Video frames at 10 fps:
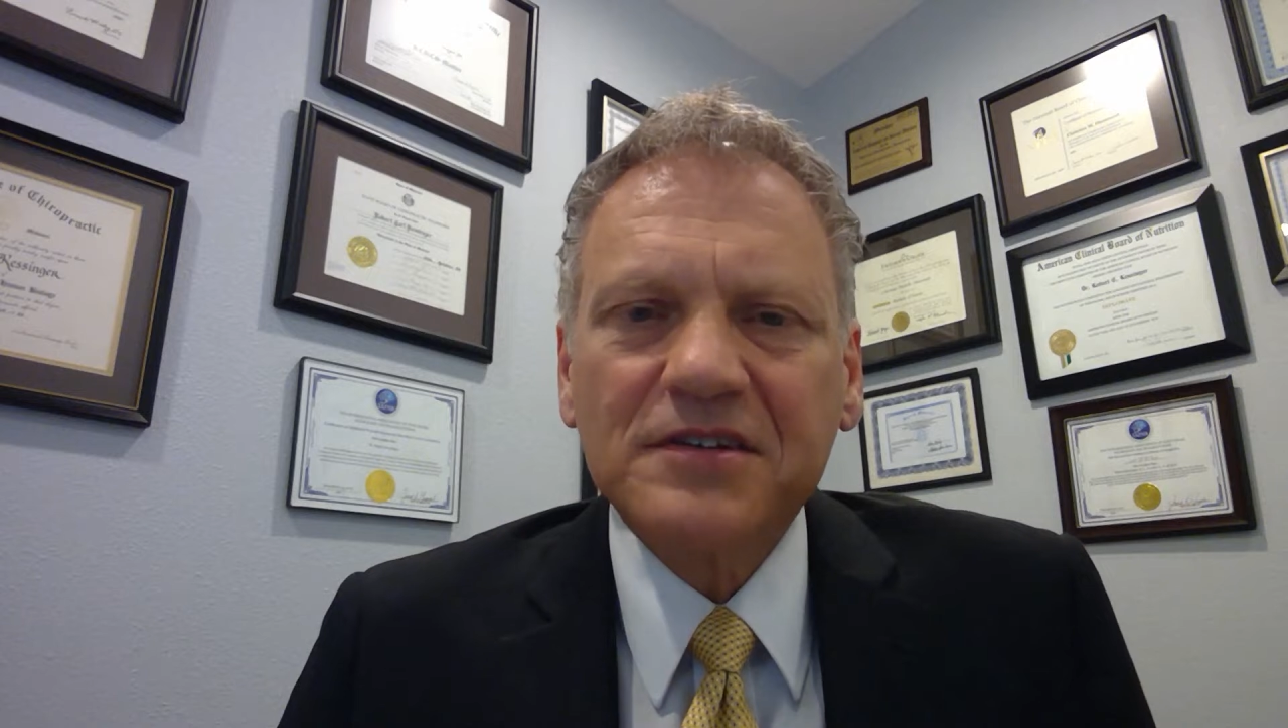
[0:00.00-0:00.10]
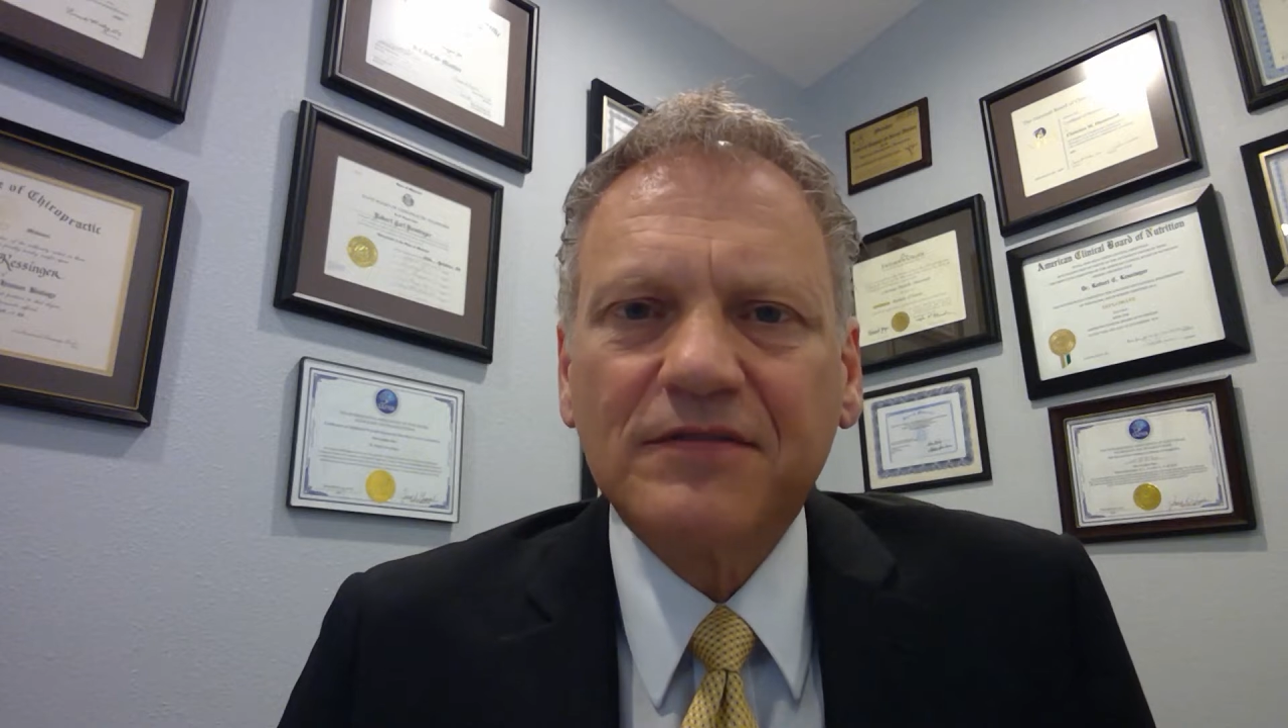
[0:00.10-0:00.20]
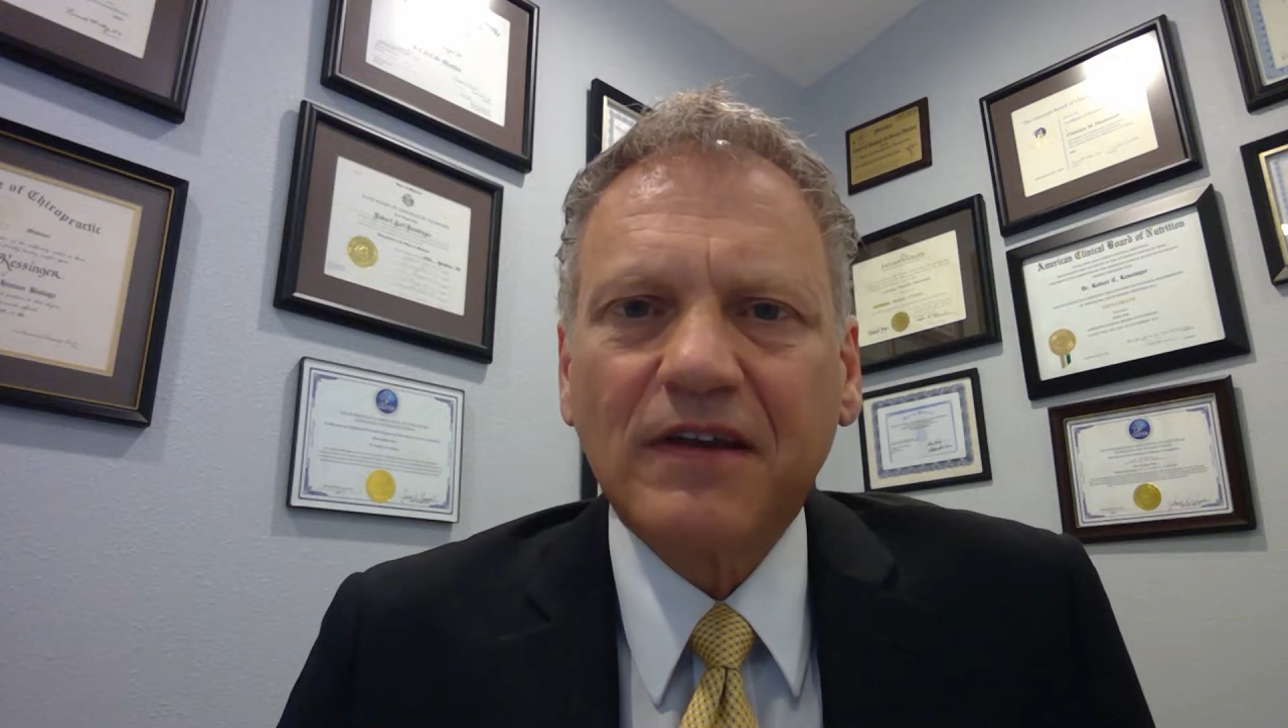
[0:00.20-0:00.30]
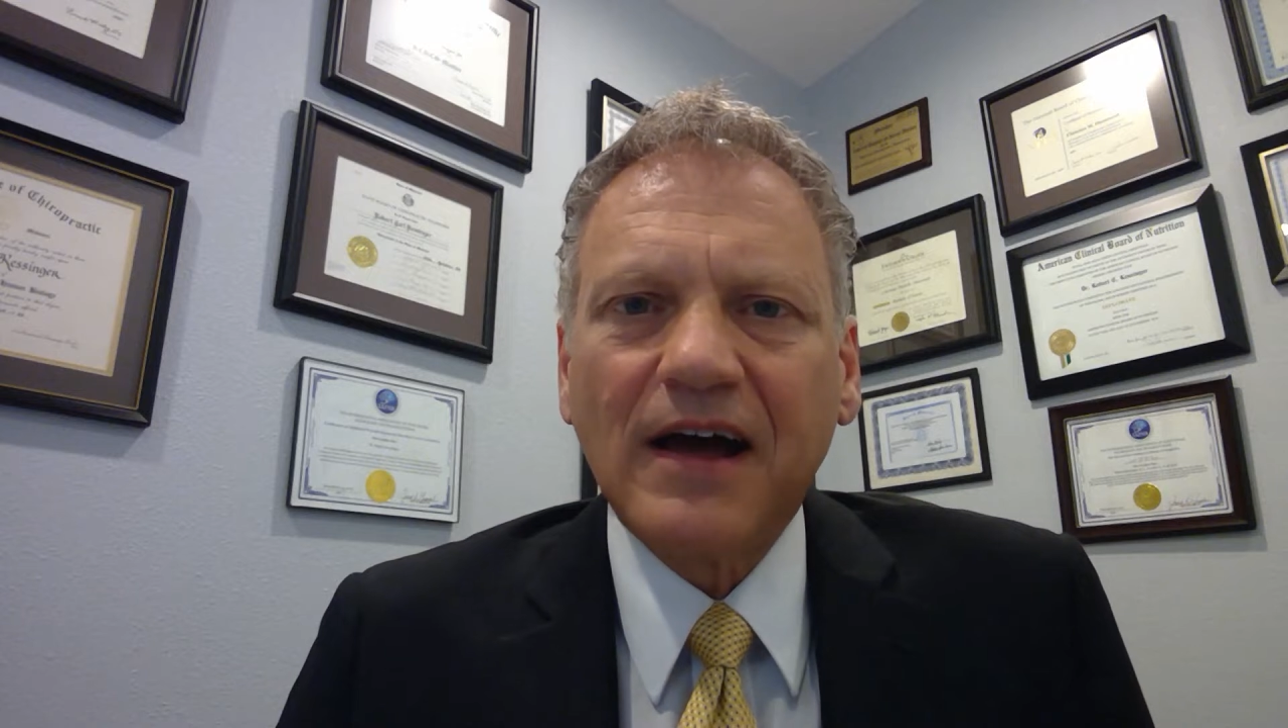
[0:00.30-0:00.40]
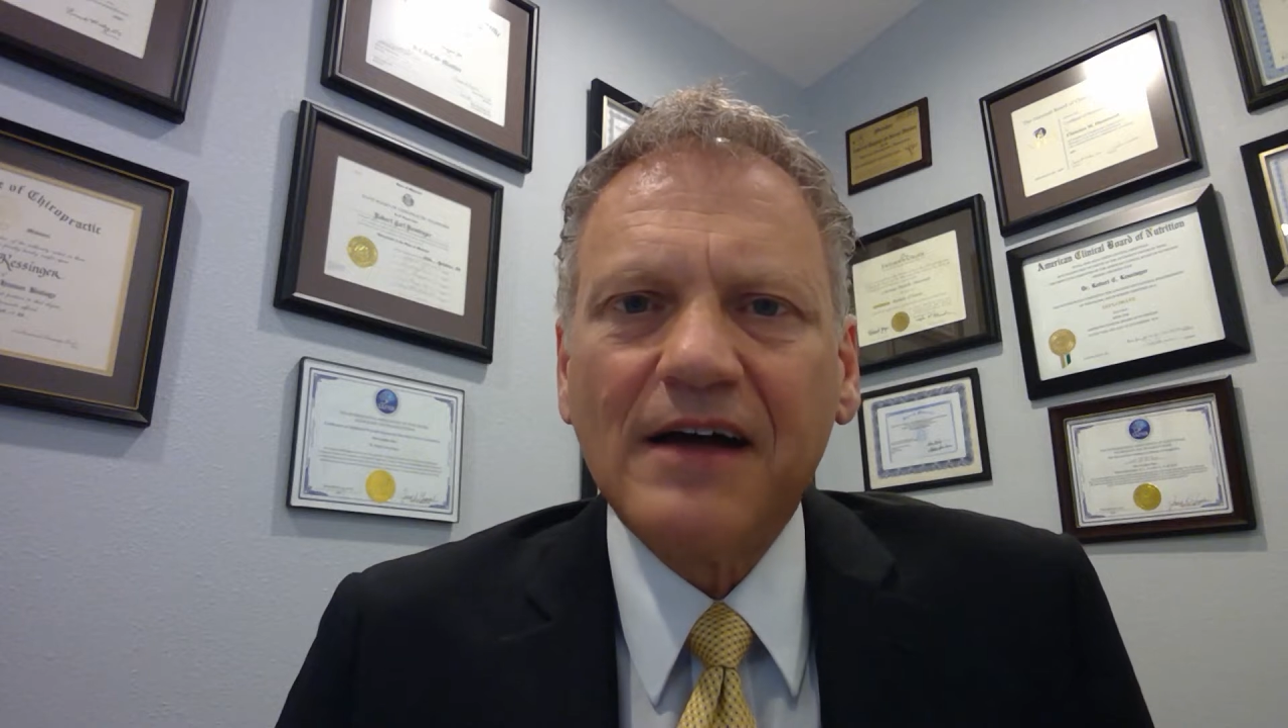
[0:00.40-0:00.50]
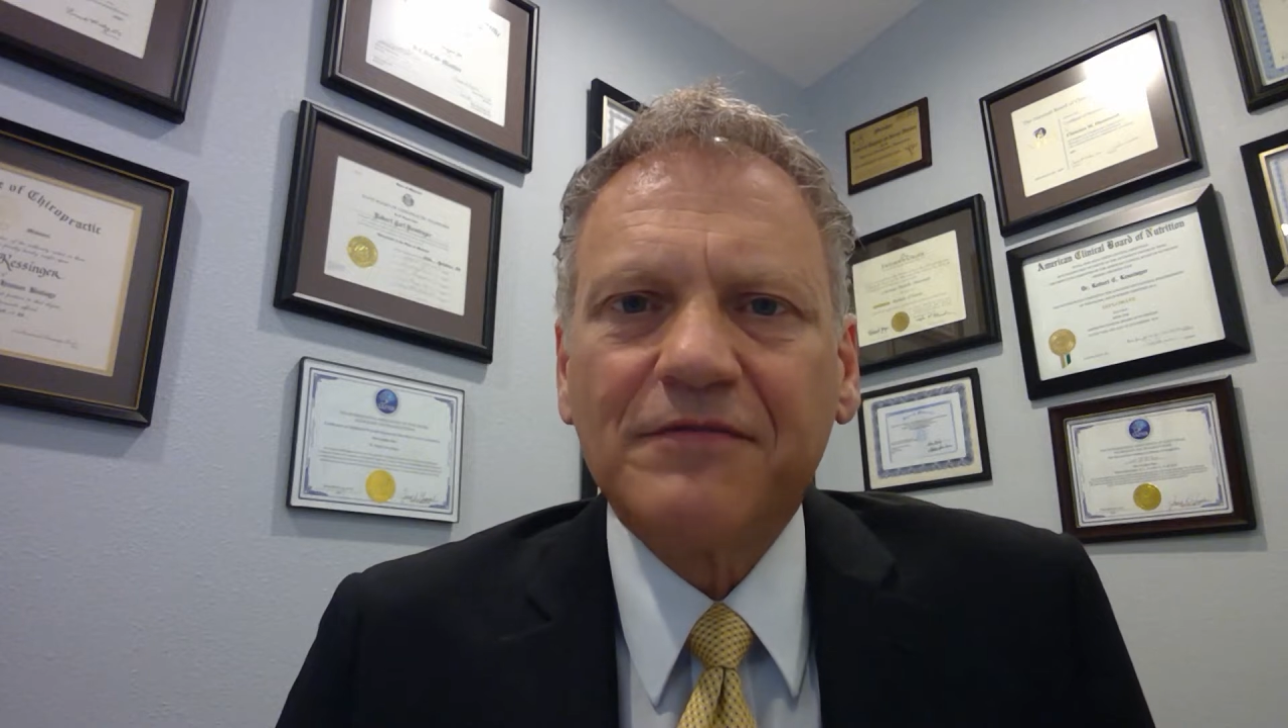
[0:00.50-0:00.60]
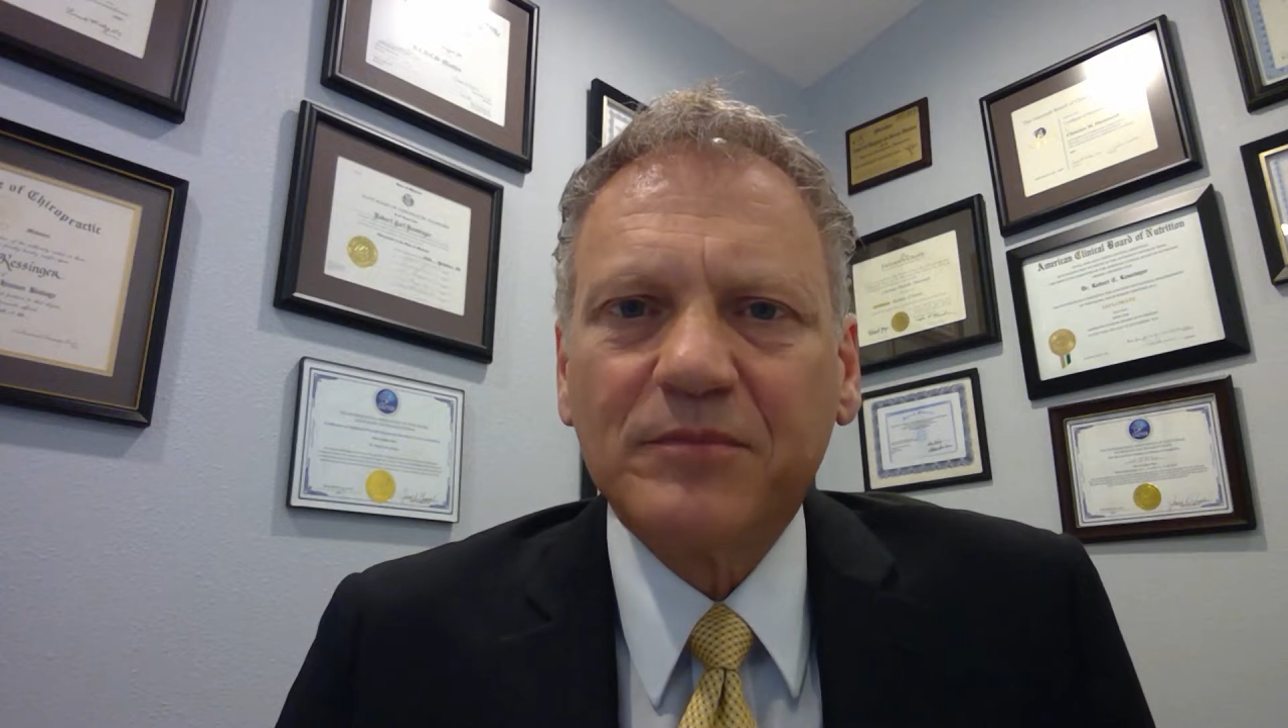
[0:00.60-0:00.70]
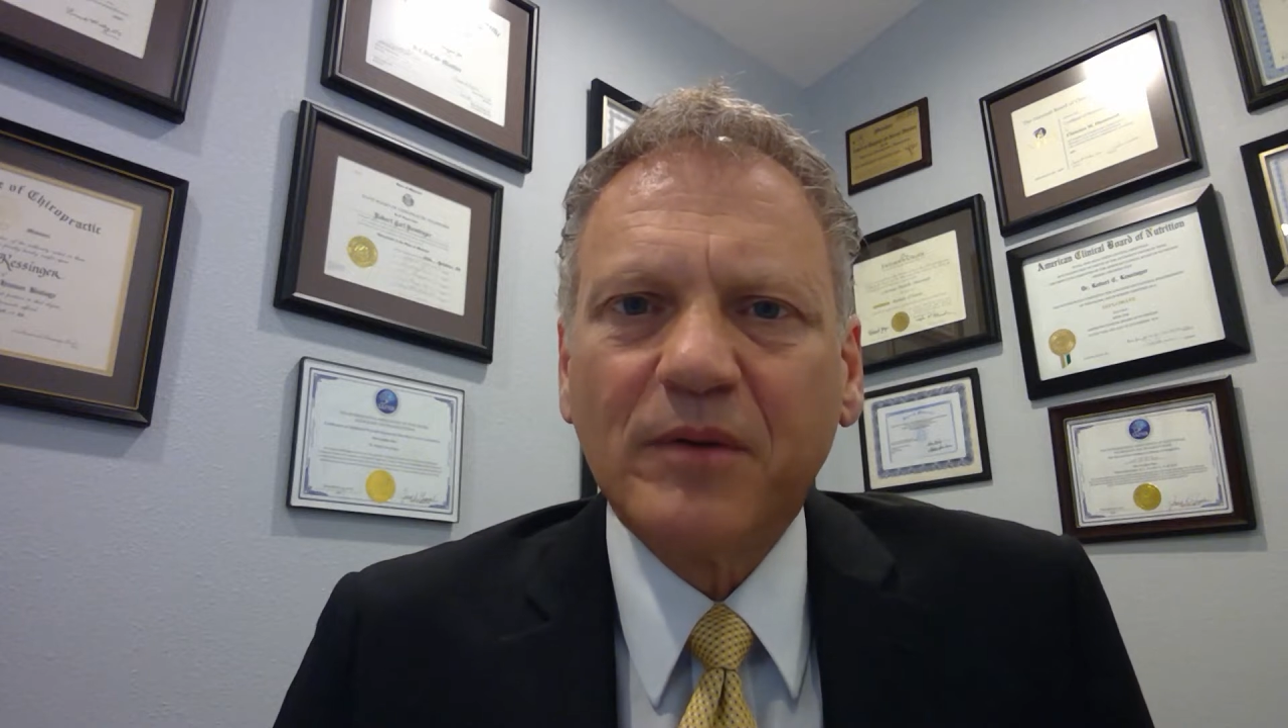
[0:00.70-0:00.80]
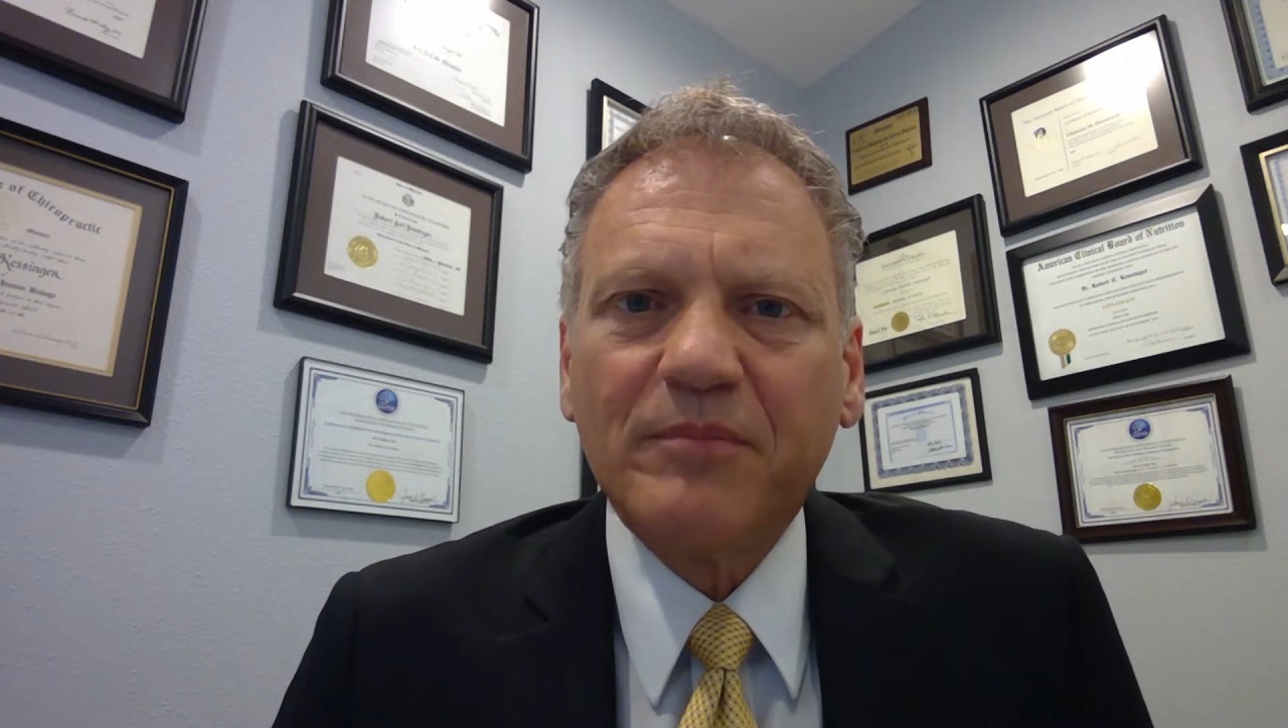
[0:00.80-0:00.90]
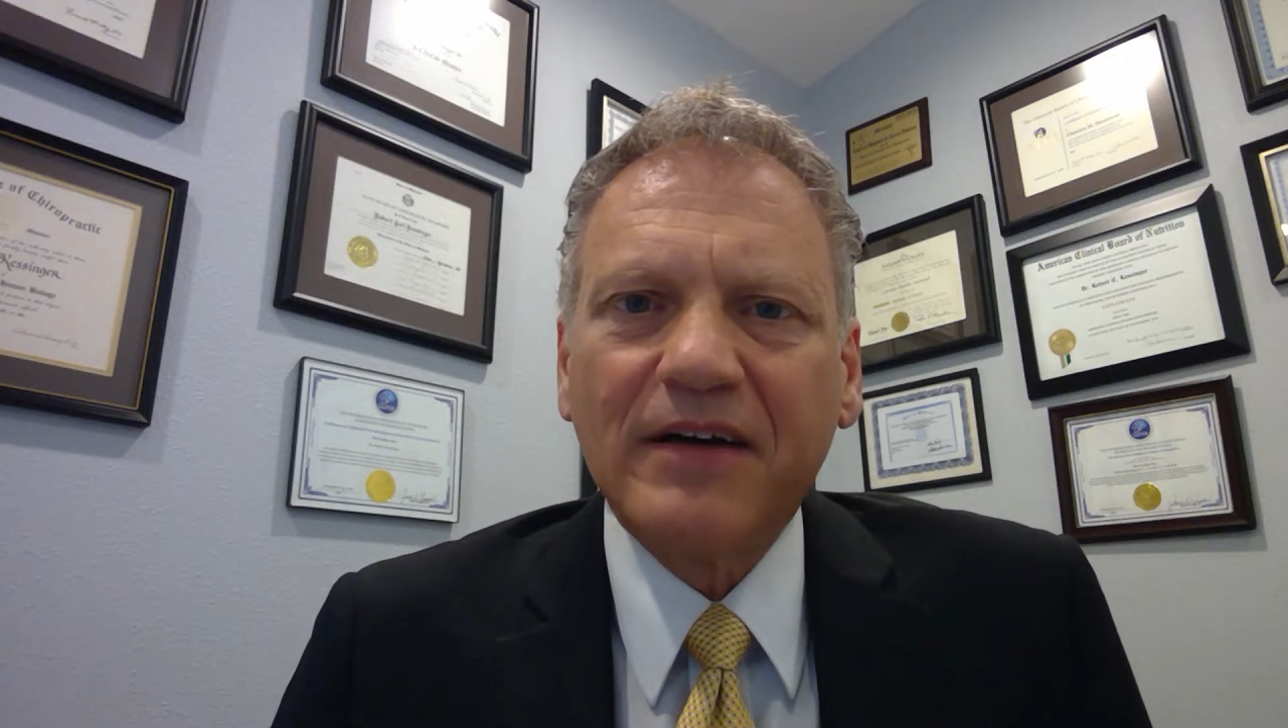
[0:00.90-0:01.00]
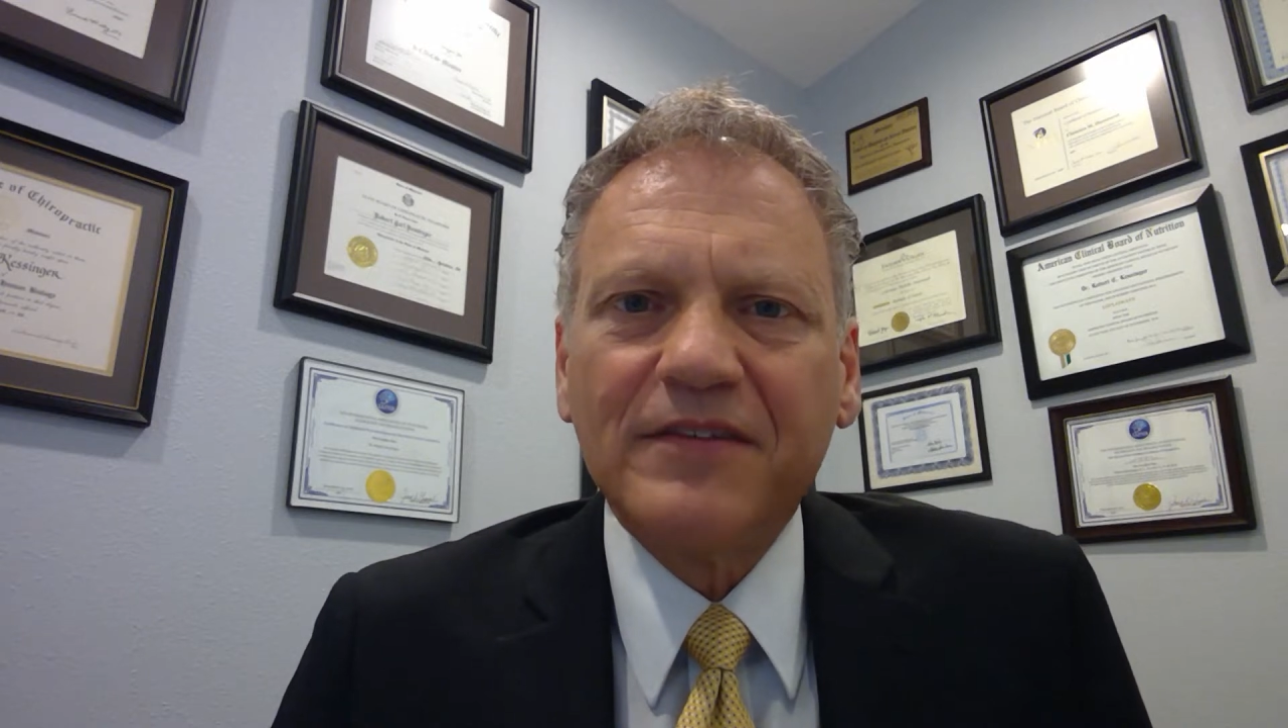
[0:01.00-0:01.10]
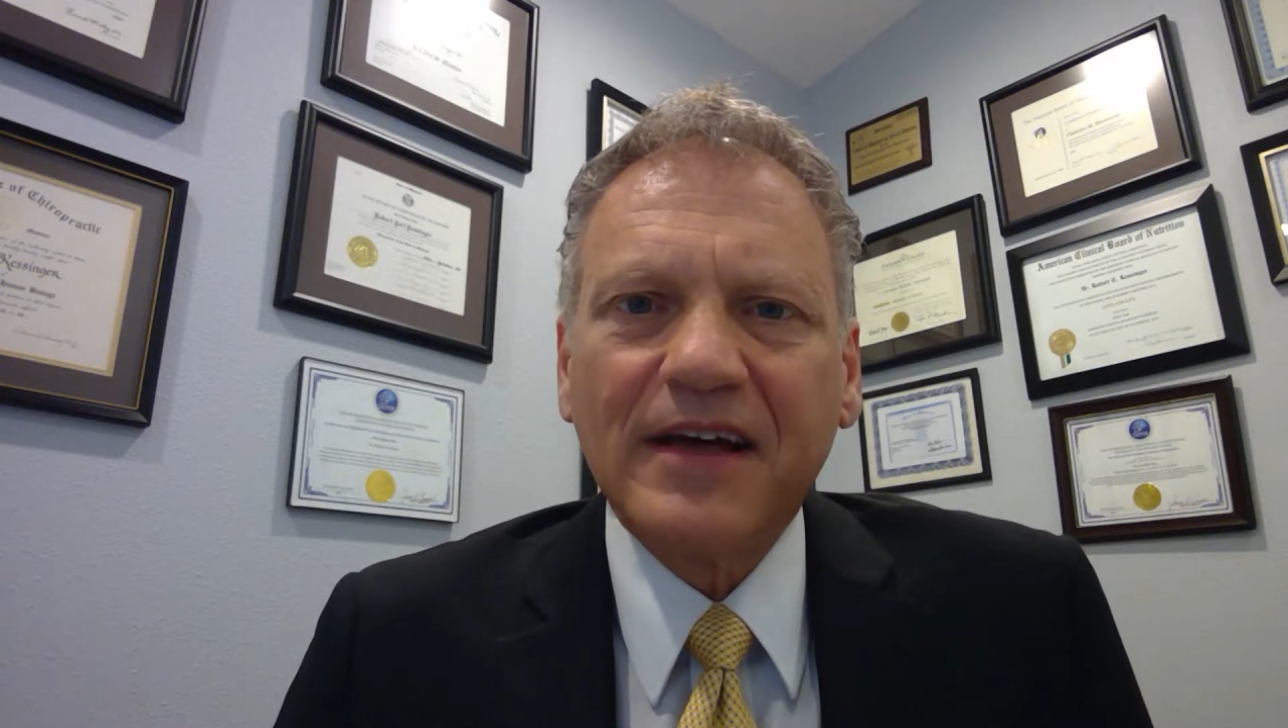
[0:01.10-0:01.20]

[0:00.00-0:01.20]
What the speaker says: life from above down,